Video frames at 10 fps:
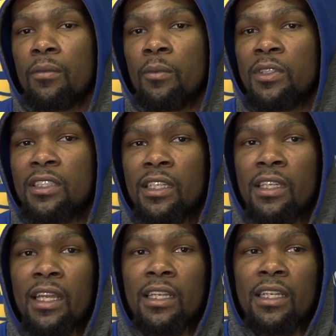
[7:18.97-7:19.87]
We seen
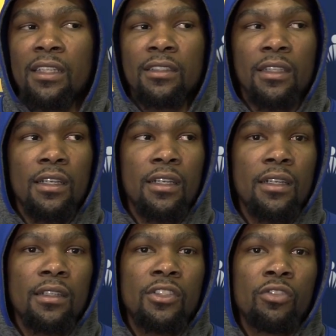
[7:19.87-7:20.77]
that against
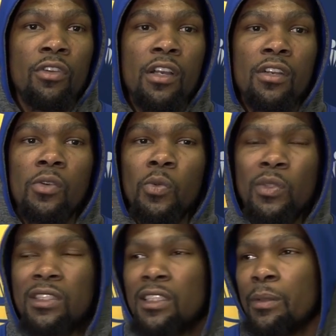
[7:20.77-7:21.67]
Toronto when we
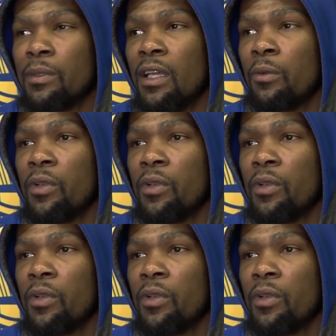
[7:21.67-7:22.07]
slipped up.